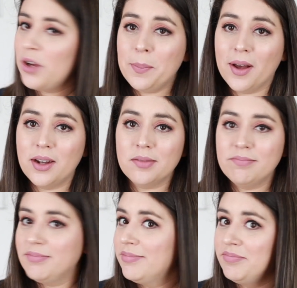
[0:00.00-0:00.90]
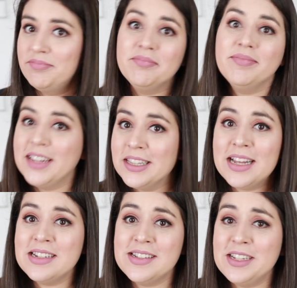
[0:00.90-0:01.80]
tripod. And
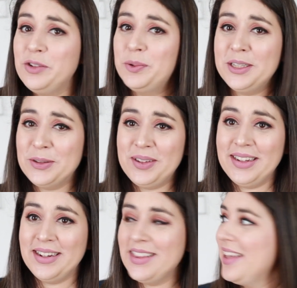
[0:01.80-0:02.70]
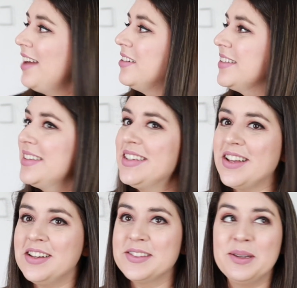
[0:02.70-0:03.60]
that's it, you really don't need anything else. It's
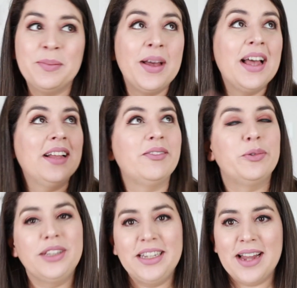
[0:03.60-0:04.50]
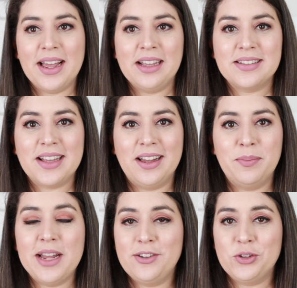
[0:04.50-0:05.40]
awesome. Really nice
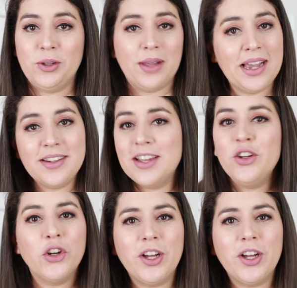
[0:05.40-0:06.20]
um, natural light, and you're